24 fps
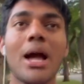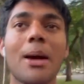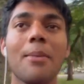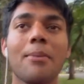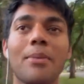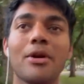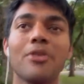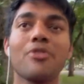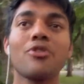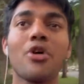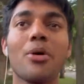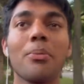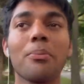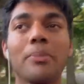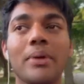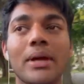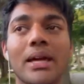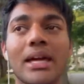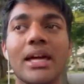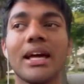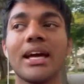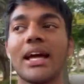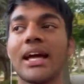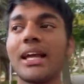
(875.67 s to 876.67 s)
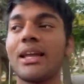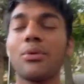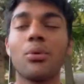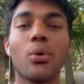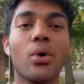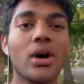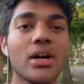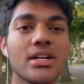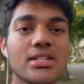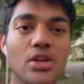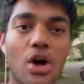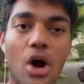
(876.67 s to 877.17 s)
but for me it
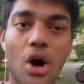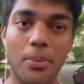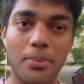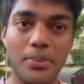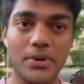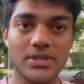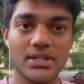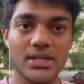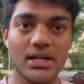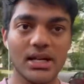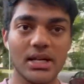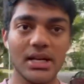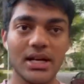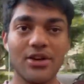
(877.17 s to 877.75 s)
works opposite